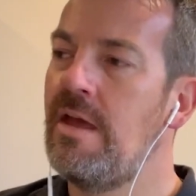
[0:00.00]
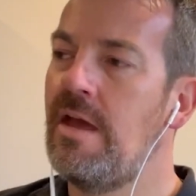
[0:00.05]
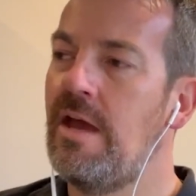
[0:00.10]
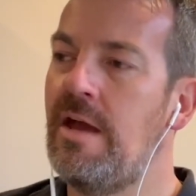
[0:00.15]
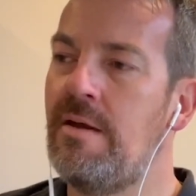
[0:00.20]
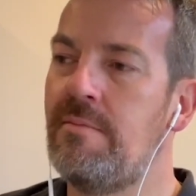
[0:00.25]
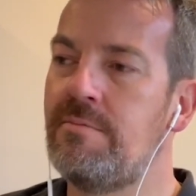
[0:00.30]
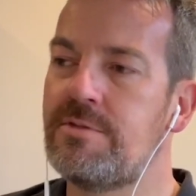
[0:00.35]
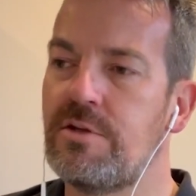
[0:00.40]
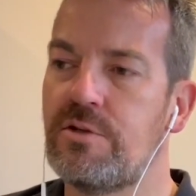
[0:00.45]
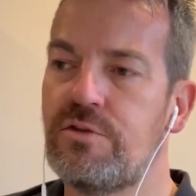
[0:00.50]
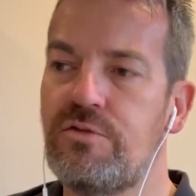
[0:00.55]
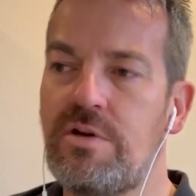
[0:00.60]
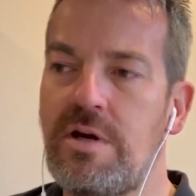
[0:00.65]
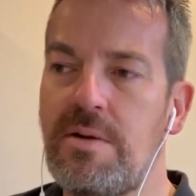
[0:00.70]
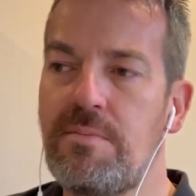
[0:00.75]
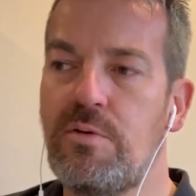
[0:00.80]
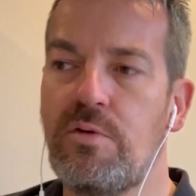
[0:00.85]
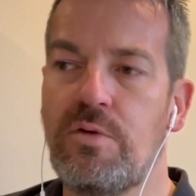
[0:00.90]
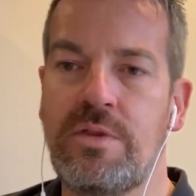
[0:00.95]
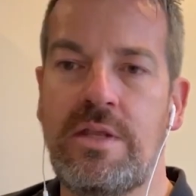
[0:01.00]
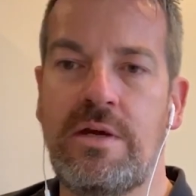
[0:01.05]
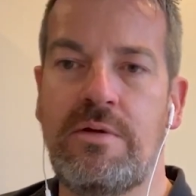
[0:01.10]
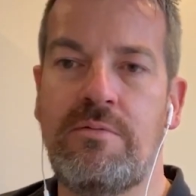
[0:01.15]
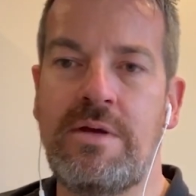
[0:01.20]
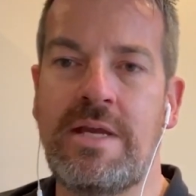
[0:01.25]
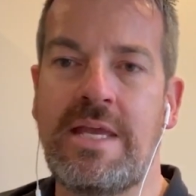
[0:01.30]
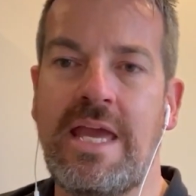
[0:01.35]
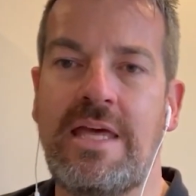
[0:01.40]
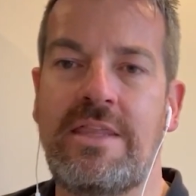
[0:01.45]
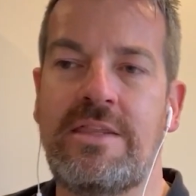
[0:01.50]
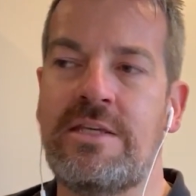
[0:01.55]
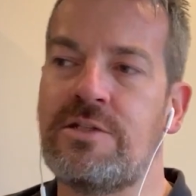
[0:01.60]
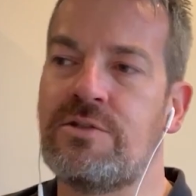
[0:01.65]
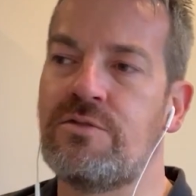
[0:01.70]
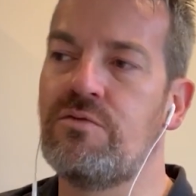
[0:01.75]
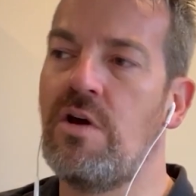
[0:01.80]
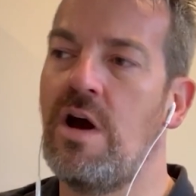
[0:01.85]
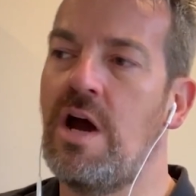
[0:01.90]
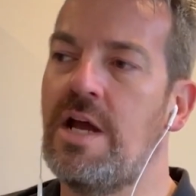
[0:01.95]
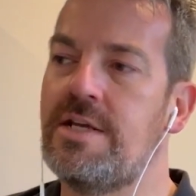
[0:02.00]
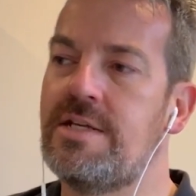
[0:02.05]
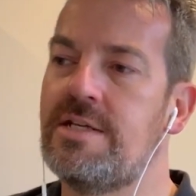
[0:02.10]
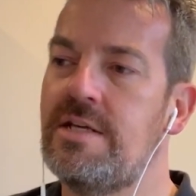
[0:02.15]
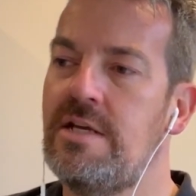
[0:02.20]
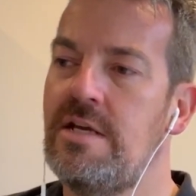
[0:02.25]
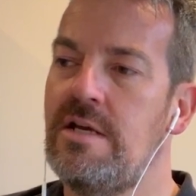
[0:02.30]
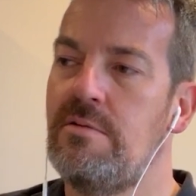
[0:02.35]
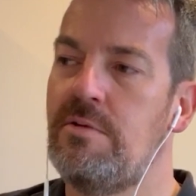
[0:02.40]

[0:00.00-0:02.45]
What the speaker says: So it's really important that we get this right,